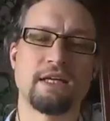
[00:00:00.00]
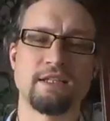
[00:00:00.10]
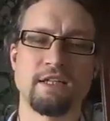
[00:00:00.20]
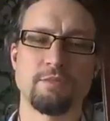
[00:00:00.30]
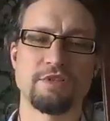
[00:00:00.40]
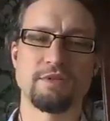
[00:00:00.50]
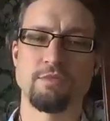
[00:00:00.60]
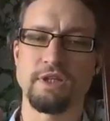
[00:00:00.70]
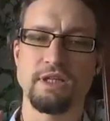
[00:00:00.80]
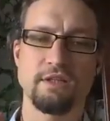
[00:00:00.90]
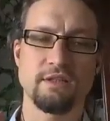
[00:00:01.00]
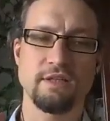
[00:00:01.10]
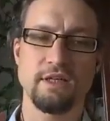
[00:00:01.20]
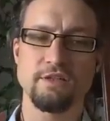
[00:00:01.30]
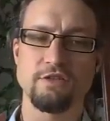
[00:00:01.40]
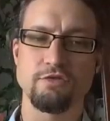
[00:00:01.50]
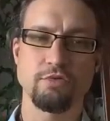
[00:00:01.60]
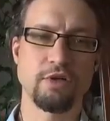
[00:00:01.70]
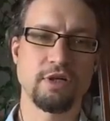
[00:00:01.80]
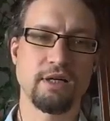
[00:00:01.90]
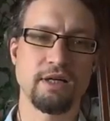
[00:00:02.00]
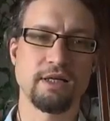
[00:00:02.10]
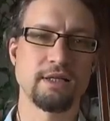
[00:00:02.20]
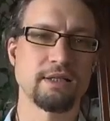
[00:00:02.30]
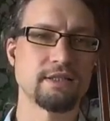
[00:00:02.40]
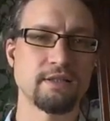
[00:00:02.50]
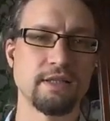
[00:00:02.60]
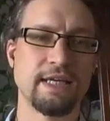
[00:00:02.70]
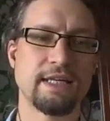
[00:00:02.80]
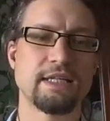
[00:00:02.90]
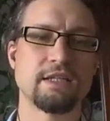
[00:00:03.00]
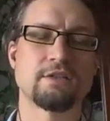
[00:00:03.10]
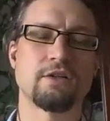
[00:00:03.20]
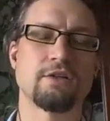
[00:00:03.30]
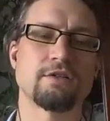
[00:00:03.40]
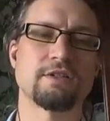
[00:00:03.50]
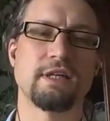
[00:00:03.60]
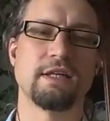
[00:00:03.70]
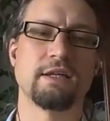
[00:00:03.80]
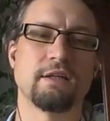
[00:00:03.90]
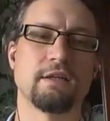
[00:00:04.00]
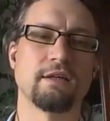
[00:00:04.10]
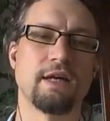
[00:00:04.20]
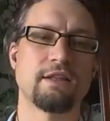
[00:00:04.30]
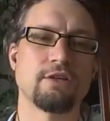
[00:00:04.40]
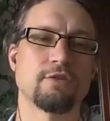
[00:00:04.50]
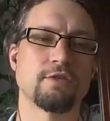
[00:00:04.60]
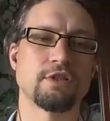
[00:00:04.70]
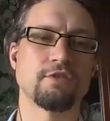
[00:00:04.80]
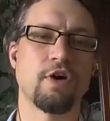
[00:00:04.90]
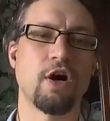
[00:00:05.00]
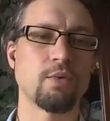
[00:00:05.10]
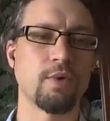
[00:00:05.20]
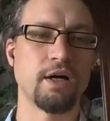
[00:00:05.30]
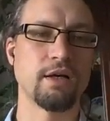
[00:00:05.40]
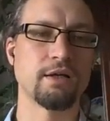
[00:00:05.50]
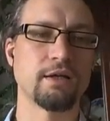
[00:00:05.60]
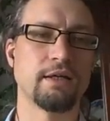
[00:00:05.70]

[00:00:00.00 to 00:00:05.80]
I studied with some really extraordinary late antique scholars at the University of Ottawa,